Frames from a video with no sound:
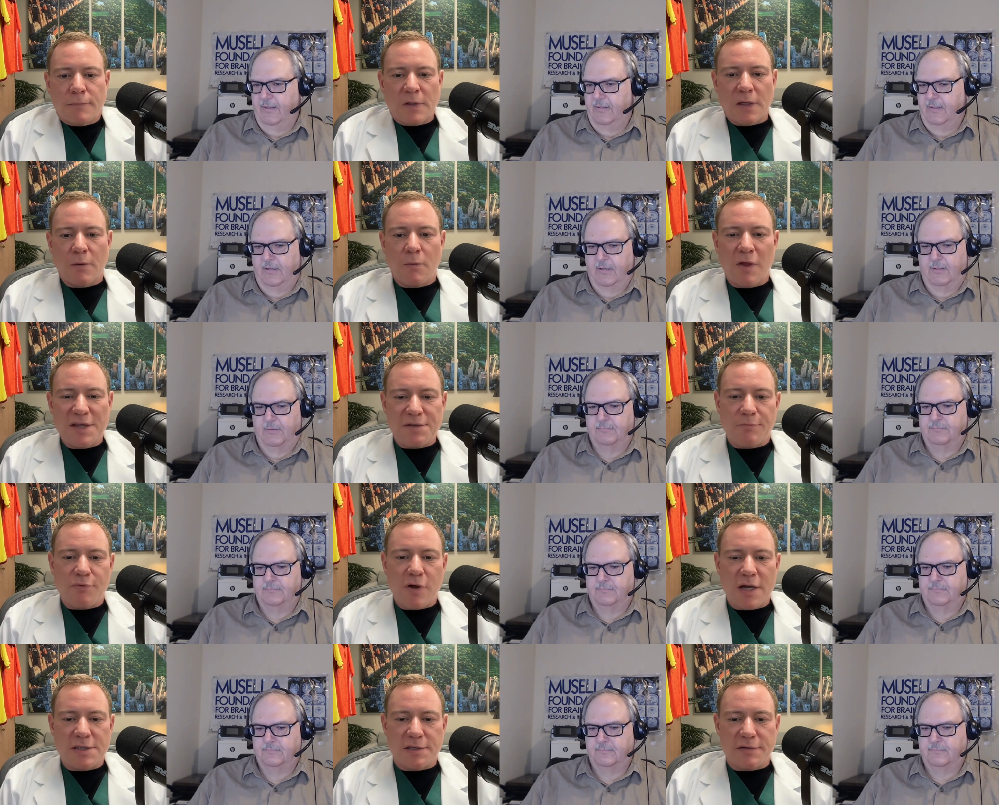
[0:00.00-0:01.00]
Speaker 1: Um, well, that's um,
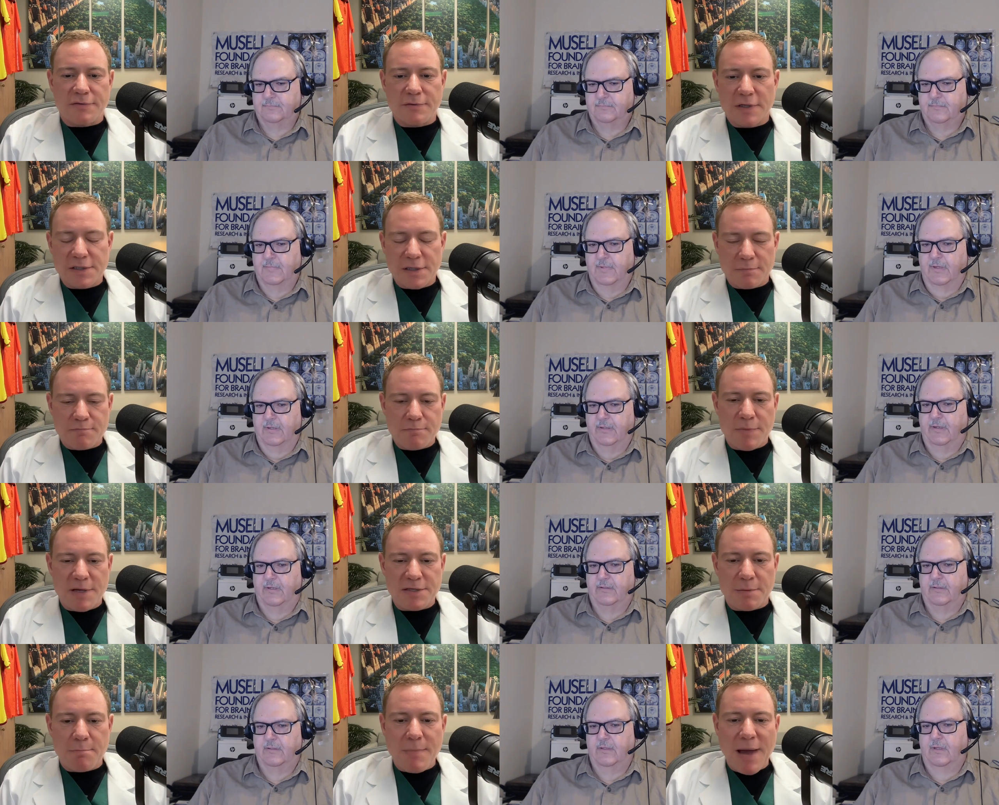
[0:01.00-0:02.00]
impressive. It's a yeah. it's
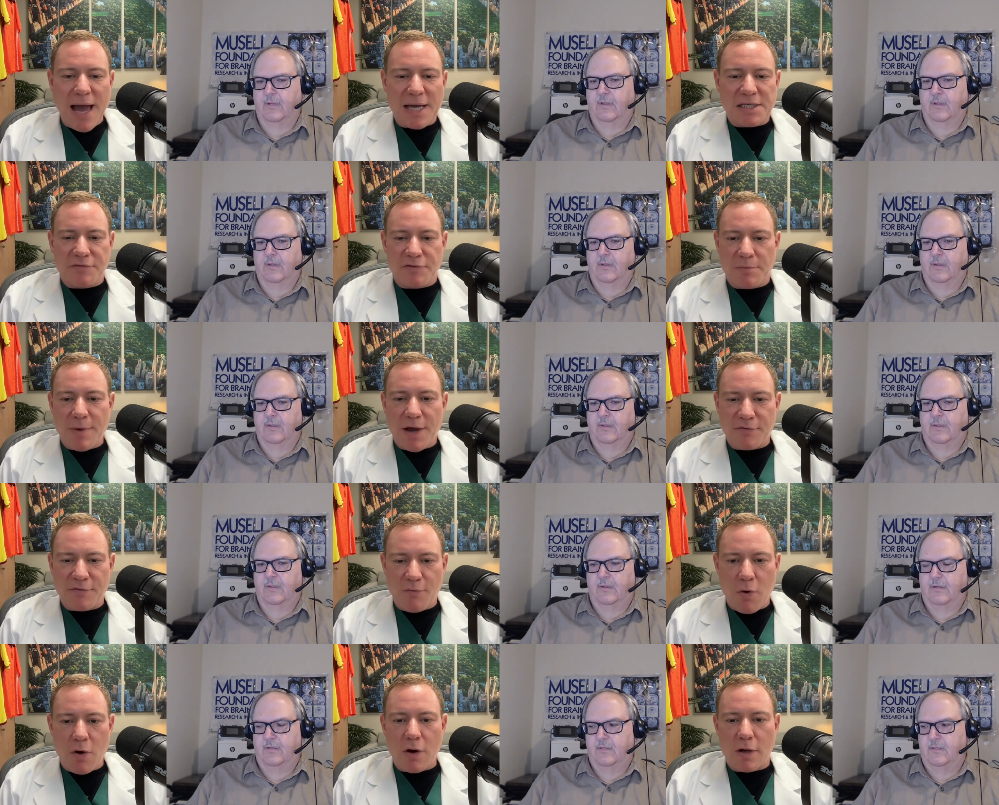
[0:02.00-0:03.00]
a massive amount of
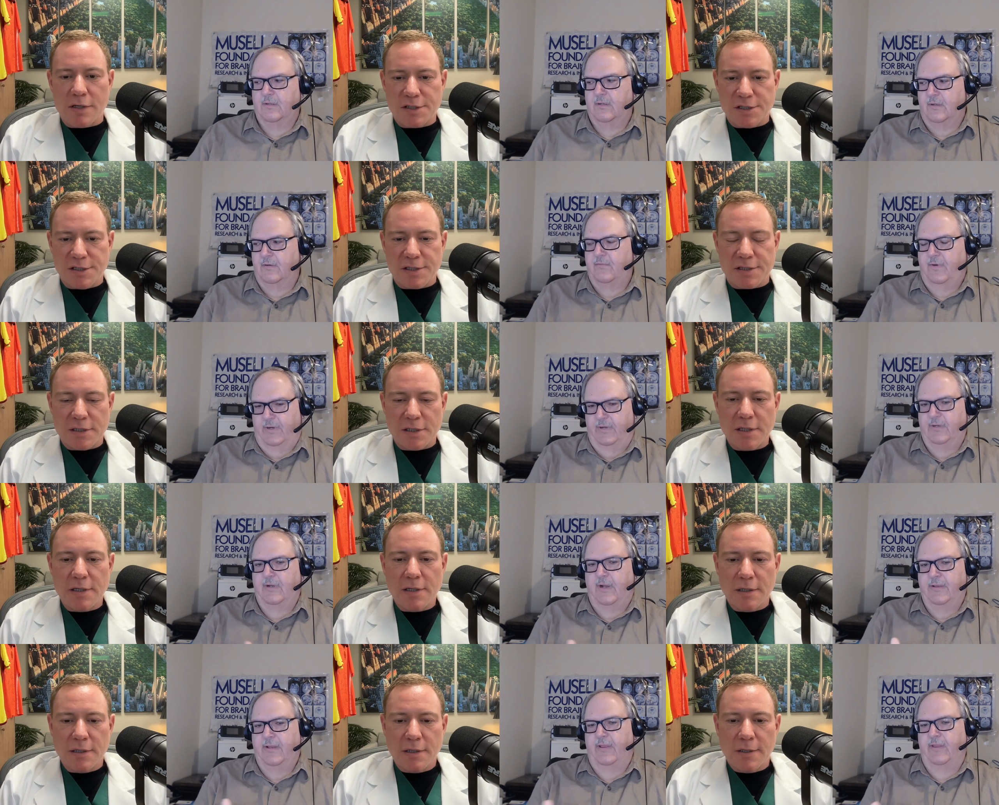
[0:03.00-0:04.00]
work. Jeez. Right,
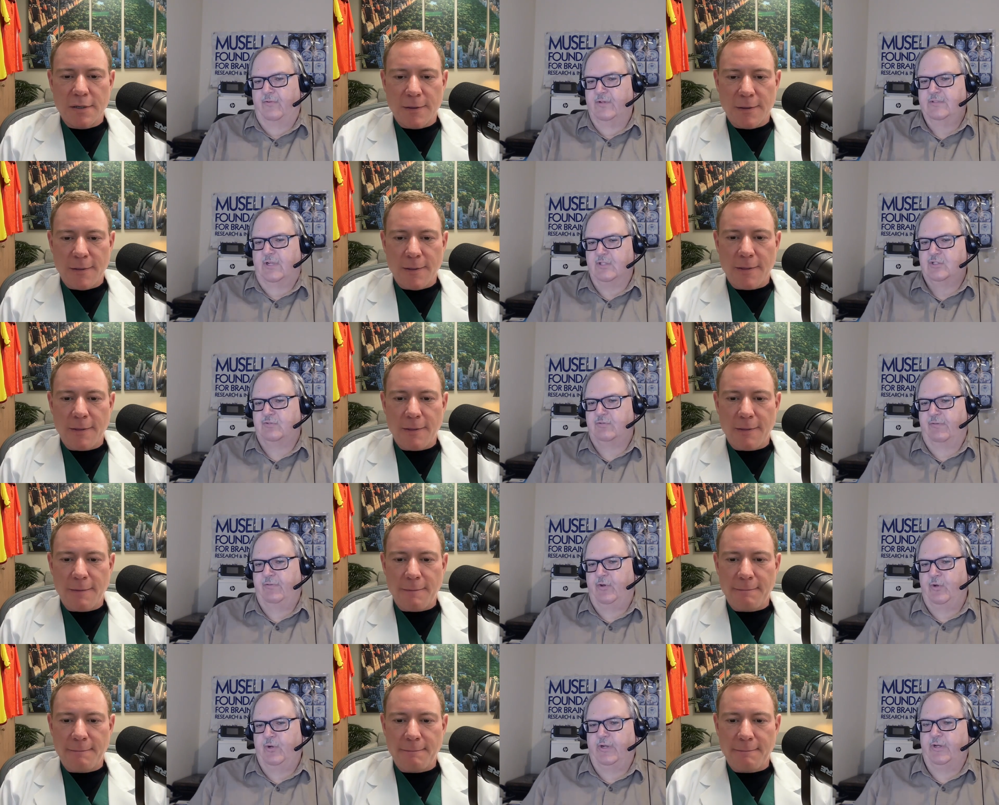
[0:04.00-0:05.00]
Speaker 2: and then the results are
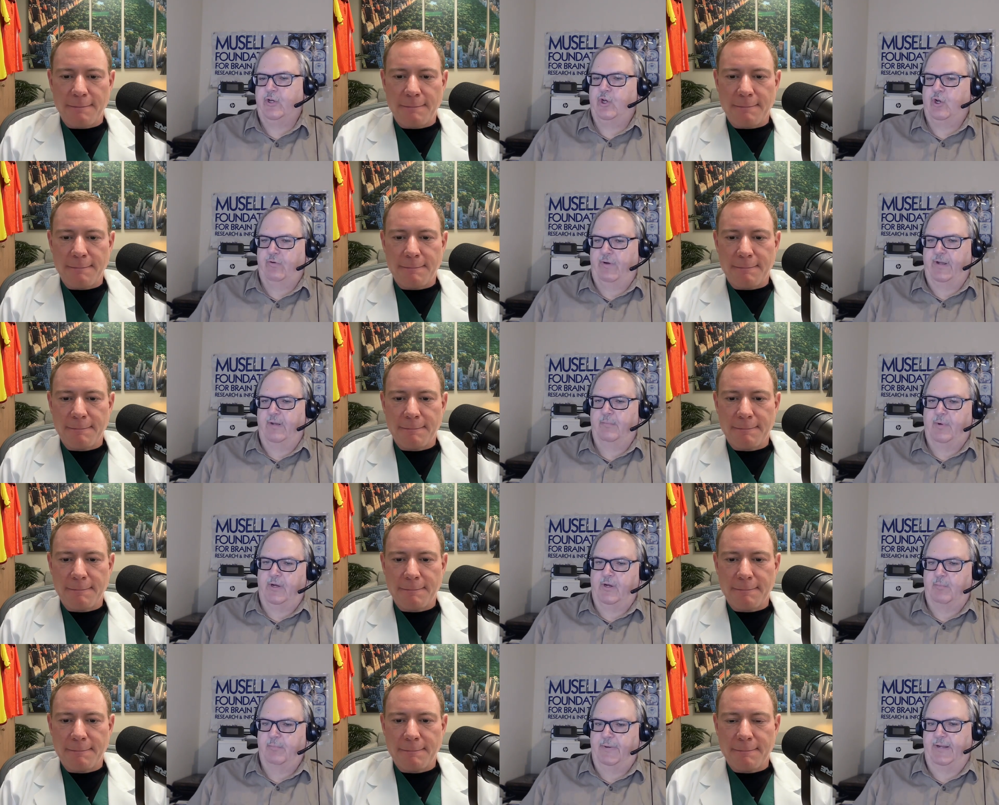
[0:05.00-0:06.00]
reviewed and curated by
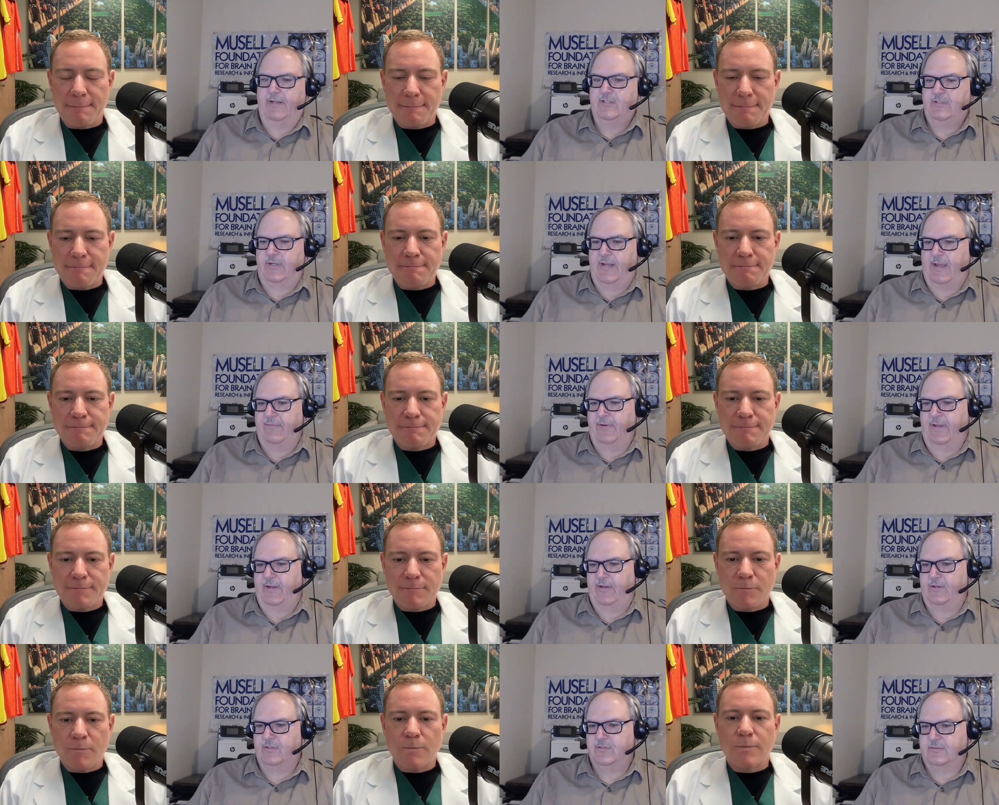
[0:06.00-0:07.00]
our PhD
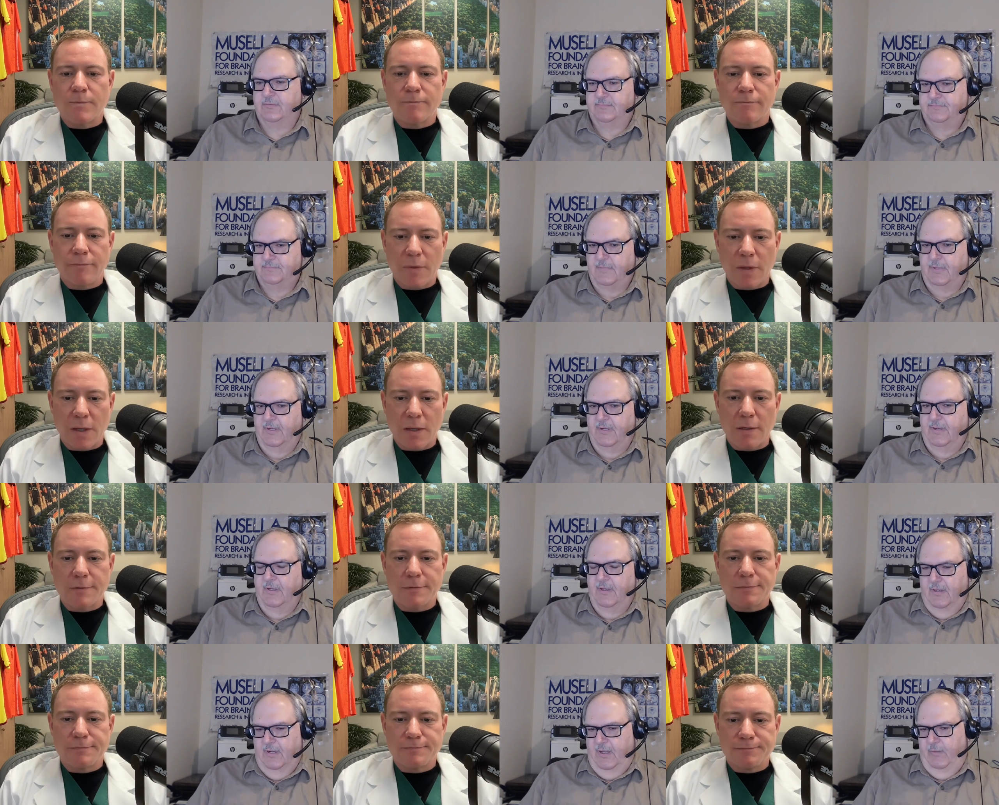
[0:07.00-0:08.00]
navigators.
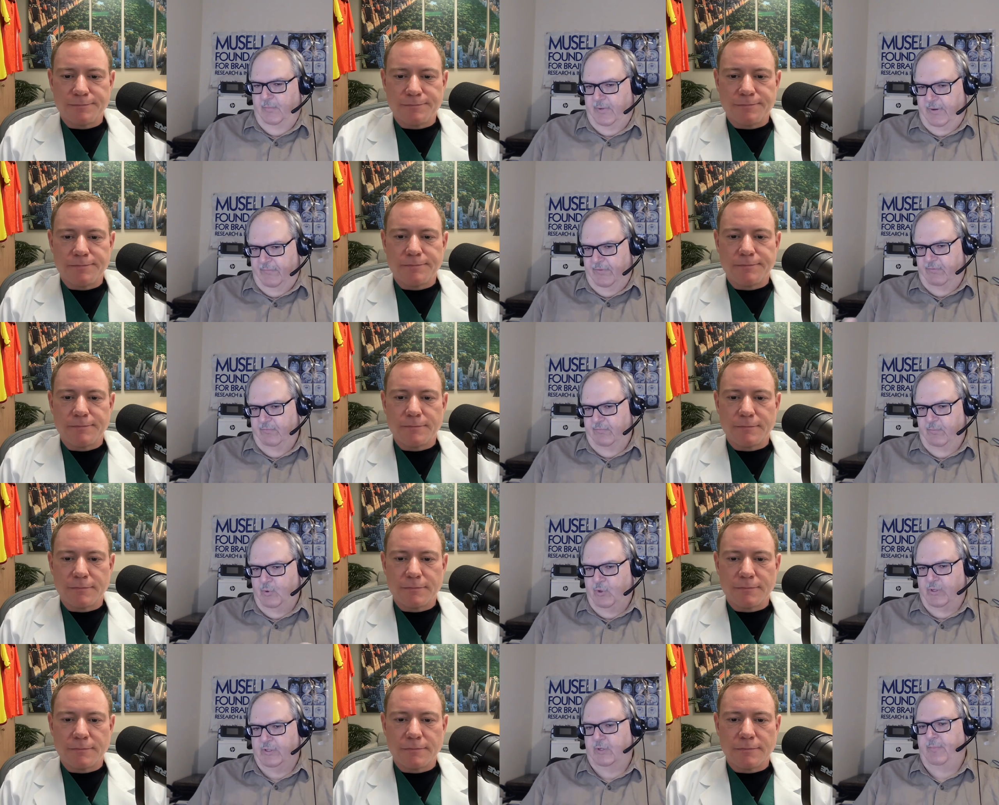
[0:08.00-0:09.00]
We give the
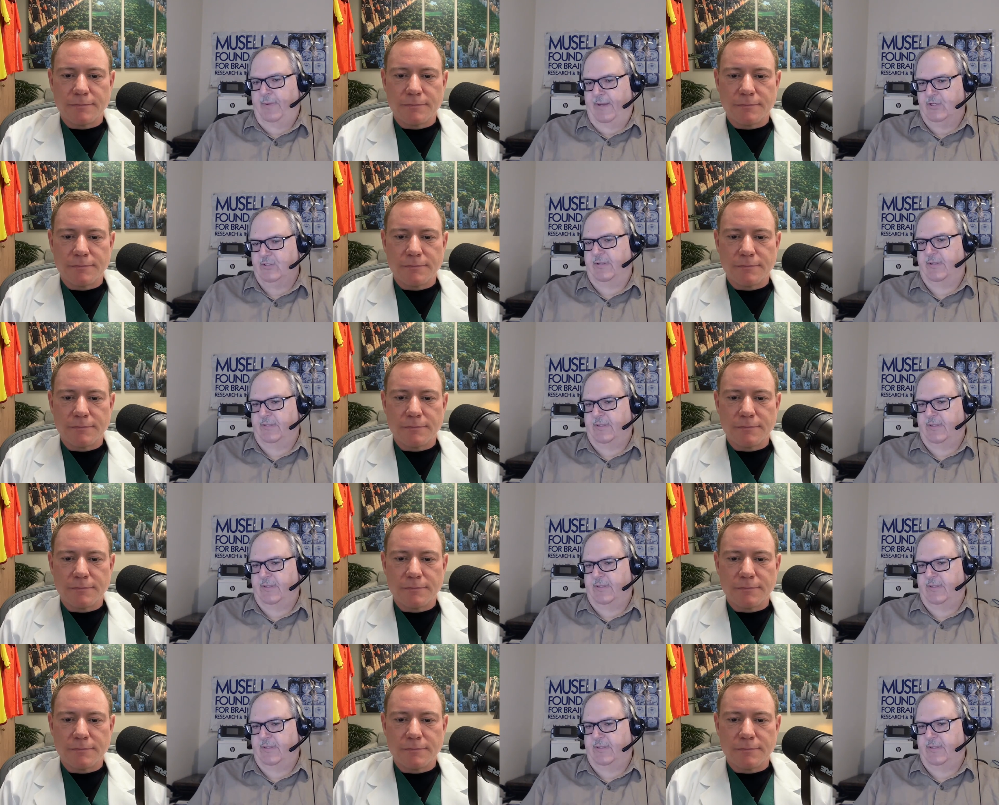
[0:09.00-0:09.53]
report to the patient and the